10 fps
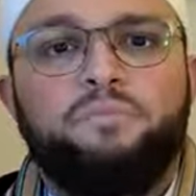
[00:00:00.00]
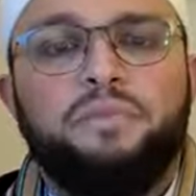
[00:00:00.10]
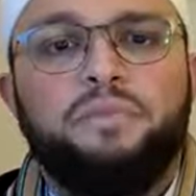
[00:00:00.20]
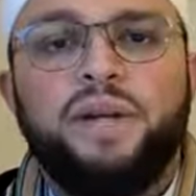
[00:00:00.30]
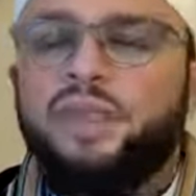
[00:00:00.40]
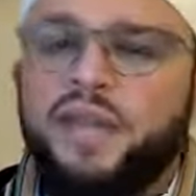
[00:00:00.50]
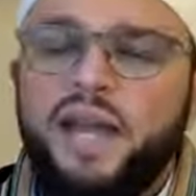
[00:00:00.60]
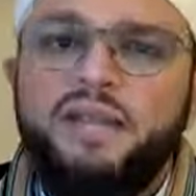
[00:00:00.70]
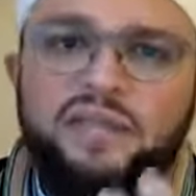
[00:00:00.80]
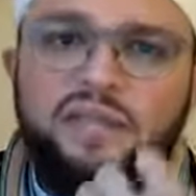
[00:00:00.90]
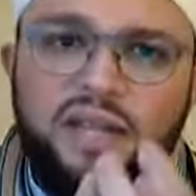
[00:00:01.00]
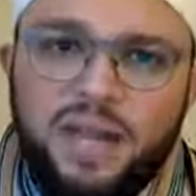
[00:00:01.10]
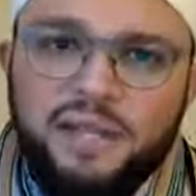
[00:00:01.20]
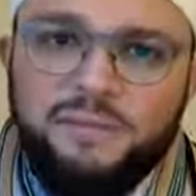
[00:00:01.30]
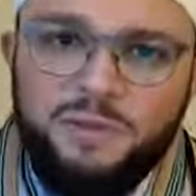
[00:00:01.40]
But at the end of the
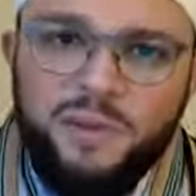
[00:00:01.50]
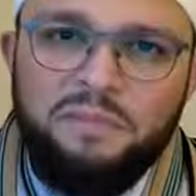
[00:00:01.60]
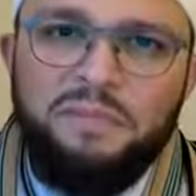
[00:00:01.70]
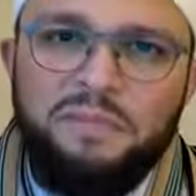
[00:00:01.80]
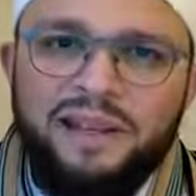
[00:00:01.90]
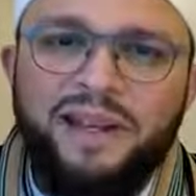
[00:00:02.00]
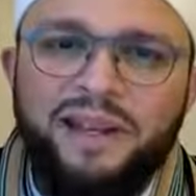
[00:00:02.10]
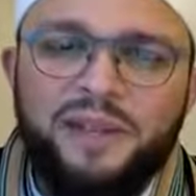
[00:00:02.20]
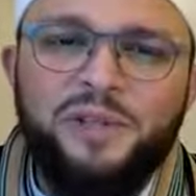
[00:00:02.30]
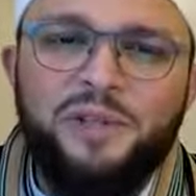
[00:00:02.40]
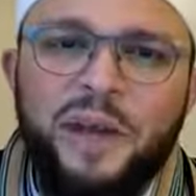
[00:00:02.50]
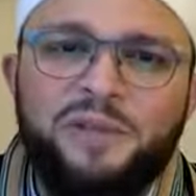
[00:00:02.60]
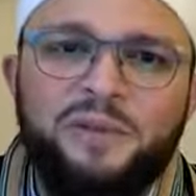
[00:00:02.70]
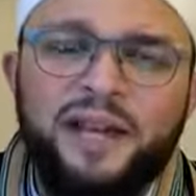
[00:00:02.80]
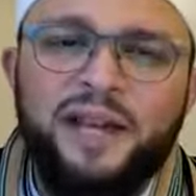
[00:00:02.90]
day, it's between me and Allah
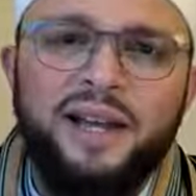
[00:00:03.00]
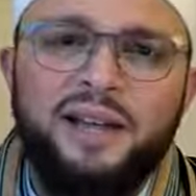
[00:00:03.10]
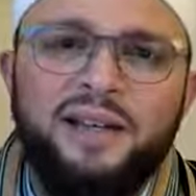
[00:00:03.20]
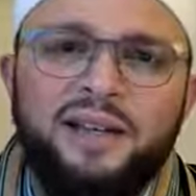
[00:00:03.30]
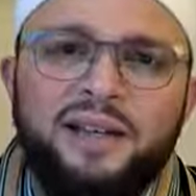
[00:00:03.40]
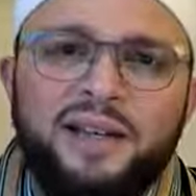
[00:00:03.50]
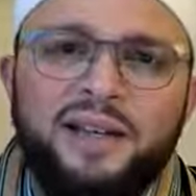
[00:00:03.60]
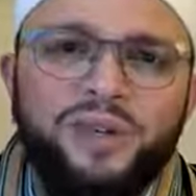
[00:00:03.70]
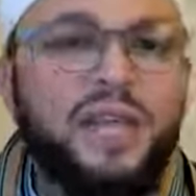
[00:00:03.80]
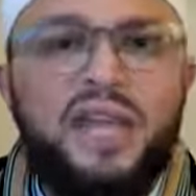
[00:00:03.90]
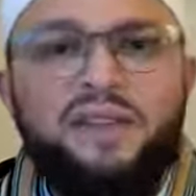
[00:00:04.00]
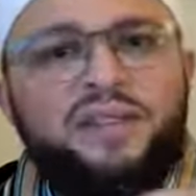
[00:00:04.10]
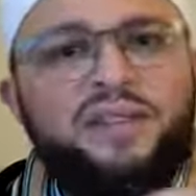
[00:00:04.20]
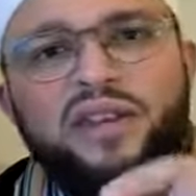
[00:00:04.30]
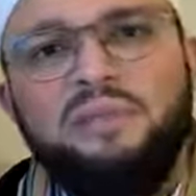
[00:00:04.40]
subhanahu wa ta'ala. So
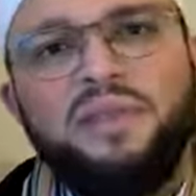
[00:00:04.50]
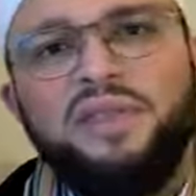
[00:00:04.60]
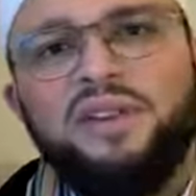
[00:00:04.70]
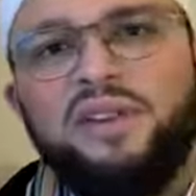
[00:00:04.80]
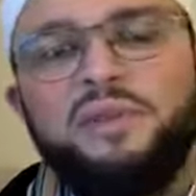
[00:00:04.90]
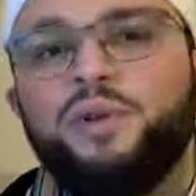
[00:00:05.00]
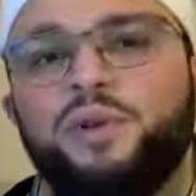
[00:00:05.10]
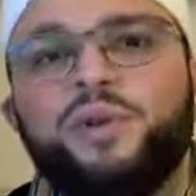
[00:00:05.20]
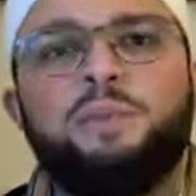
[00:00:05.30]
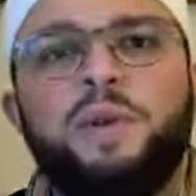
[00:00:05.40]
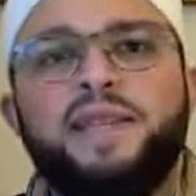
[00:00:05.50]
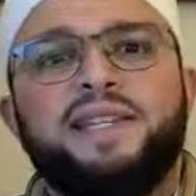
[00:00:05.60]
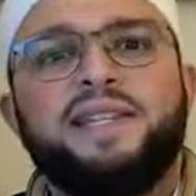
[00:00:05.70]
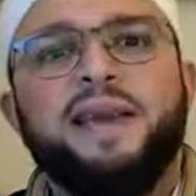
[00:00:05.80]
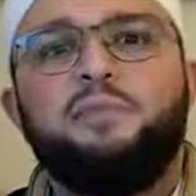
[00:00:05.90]
even if I'm in the communal
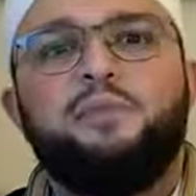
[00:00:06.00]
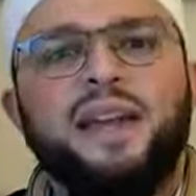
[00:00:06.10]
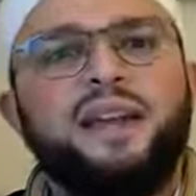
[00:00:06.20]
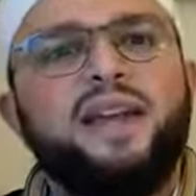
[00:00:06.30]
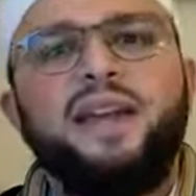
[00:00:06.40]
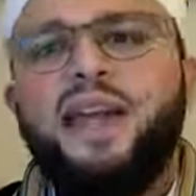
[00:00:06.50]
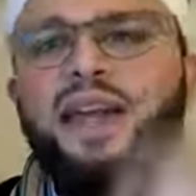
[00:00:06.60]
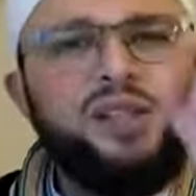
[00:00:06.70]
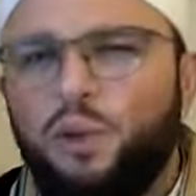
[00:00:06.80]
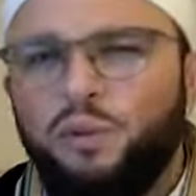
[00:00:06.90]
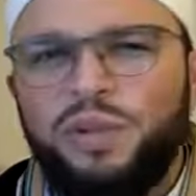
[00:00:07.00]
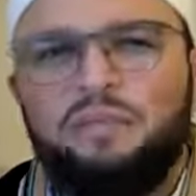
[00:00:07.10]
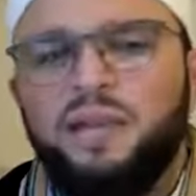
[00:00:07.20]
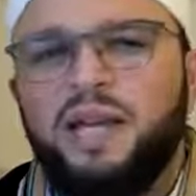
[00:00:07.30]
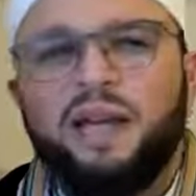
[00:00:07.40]
space and I'm praying, it's only
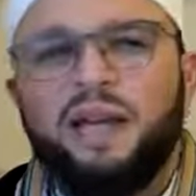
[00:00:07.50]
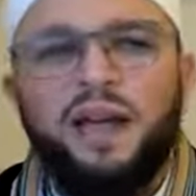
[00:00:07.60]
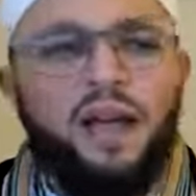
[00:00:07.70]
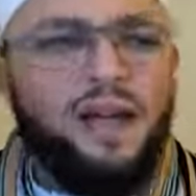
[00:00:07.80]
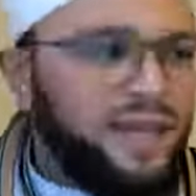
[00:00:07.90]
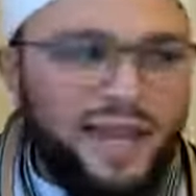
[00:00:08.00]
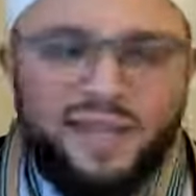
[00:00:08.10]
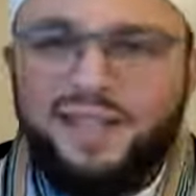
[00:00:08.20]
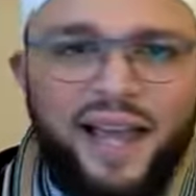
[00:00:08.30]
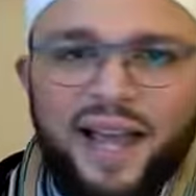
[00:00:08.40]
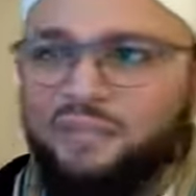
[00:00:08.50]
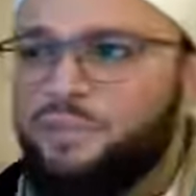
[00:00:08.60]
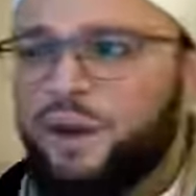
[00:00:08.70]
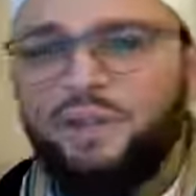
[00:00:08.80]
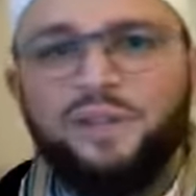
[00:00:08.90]
me and Allah. Yes, I have
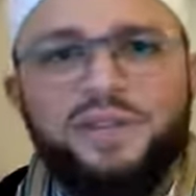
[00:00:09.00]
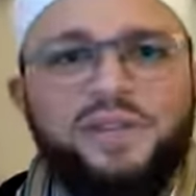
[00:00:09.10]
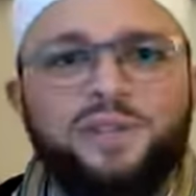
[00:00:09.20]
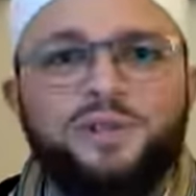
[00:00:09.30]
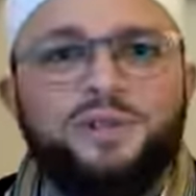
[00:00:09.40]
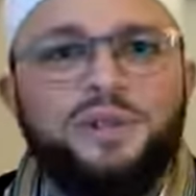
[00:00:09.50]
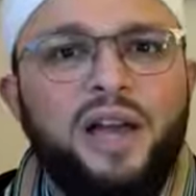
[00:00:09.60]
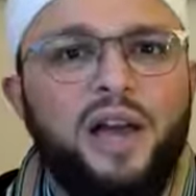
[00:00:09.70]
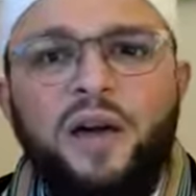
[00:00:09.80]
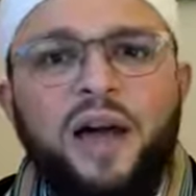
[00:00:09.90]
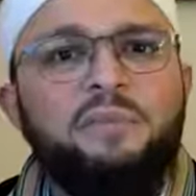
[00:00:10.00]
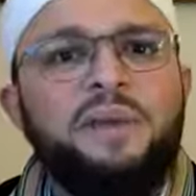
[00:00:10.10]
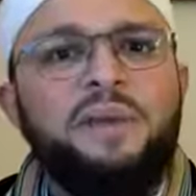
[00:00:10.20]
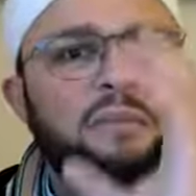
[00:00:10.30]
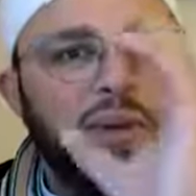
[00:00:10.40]
brothers and sisters around
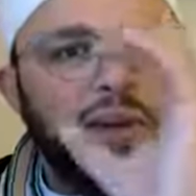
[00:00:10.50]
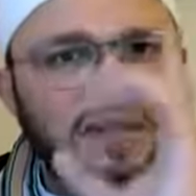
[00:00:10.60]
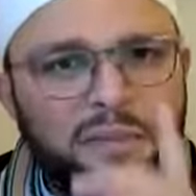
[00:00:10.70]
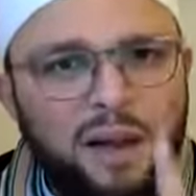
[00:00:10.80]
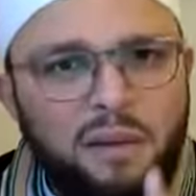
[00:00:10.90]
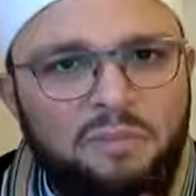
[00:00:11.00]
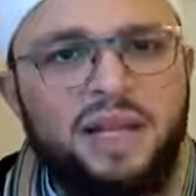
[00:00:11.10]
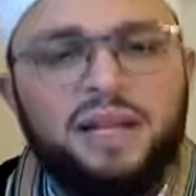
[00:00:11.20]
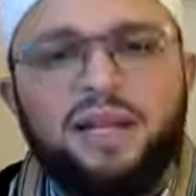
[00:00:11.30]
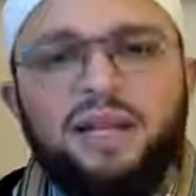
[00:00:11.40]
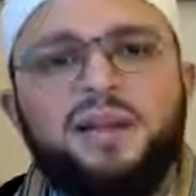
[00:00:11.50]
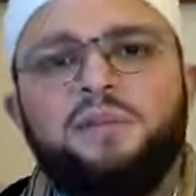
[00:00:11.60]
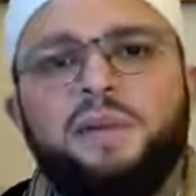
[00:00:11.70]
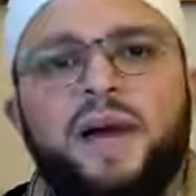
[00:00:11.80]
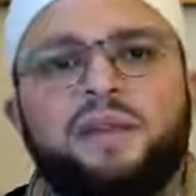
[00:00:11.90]
me, but it's about me and Allah
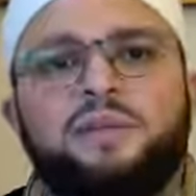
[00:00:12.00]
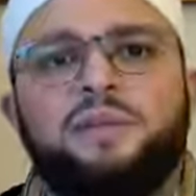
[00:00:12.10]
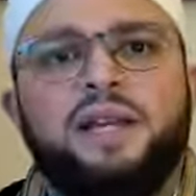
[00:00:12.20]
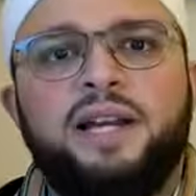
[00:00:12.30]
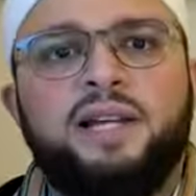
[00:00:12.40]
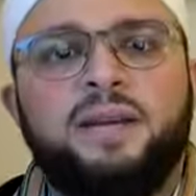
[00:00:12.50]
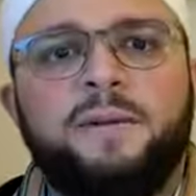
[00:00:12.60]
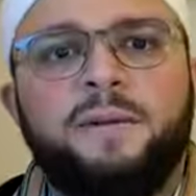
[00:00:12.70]
subhanahu wa ta'ala.